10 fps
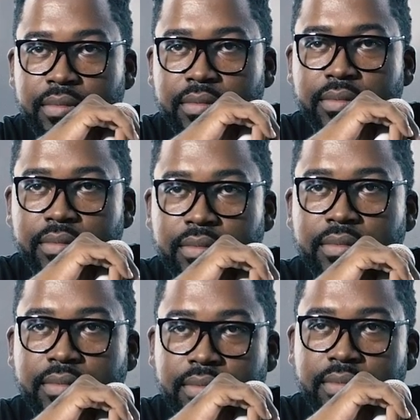life
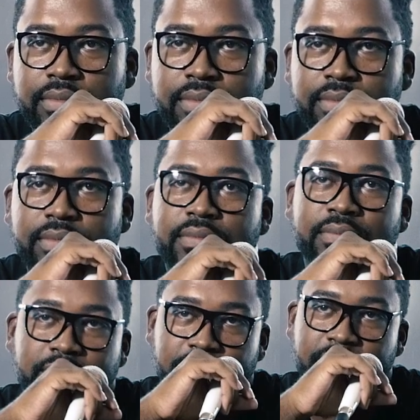street star.
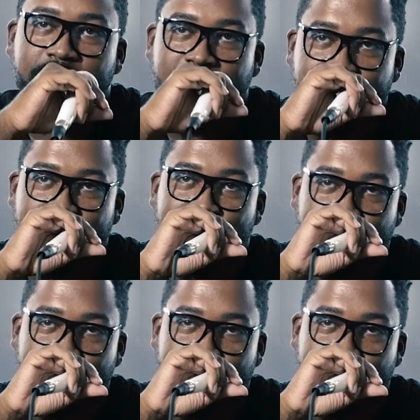Appreciate you coming through, man.